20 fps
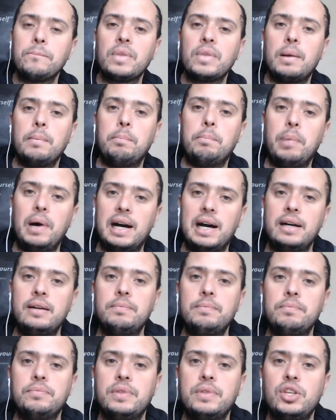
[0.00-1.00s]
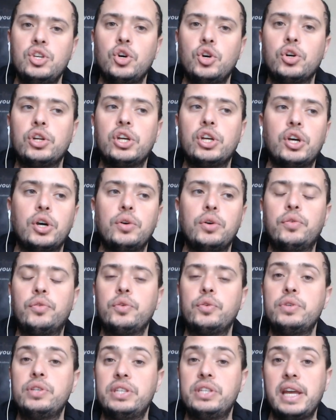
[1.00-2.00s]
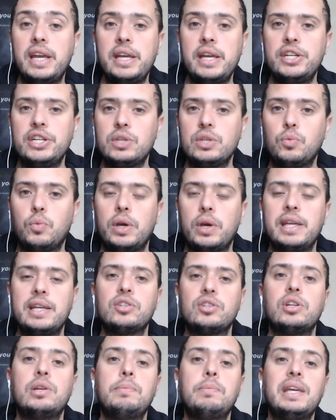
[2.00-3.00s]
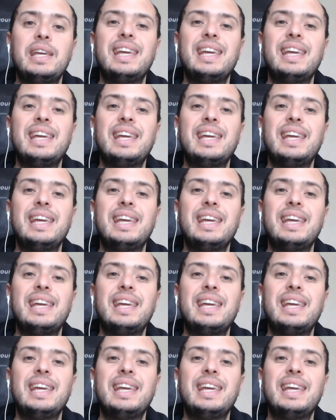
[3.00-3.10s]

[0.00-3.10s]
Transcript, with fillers: but you're going to go through stages where there's going to be